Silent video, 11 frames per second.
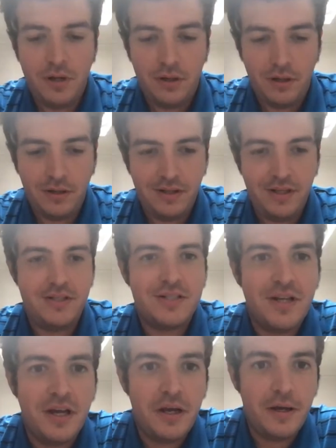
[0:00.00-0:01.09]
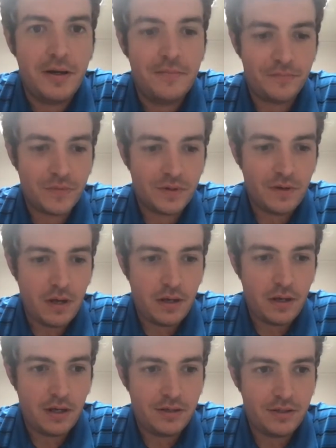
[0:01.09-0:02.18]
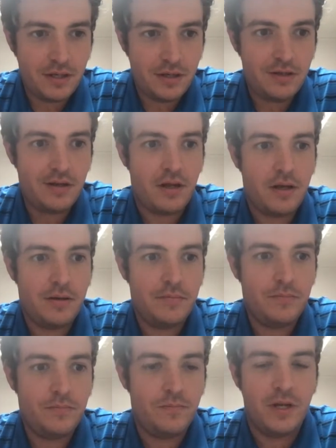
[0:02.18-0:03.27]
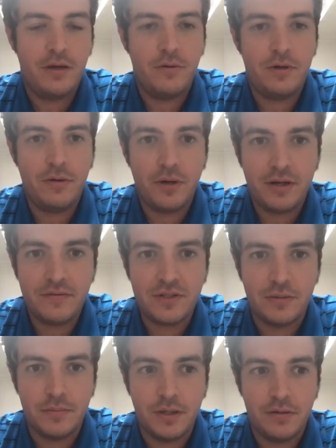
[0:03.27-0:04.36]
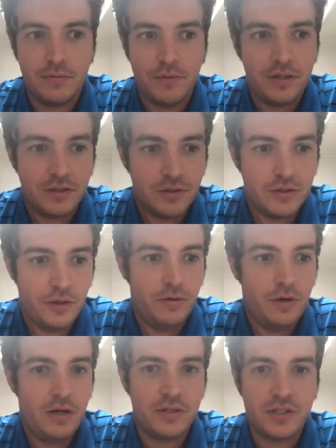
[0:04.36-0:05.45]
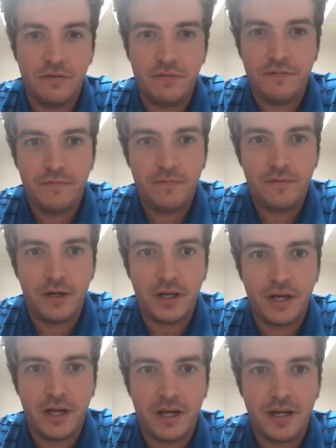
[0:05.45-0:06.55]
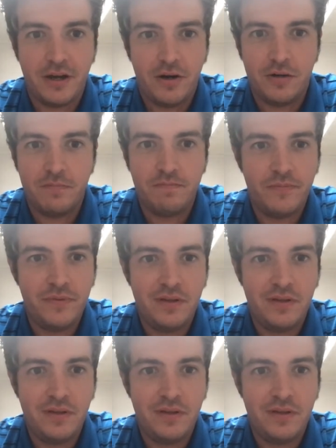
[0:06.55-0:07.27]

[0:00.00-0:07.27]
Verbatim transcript: uh, Liz. Um, and uh, I'm now I know I have some uh, reading to do. Also, fungi are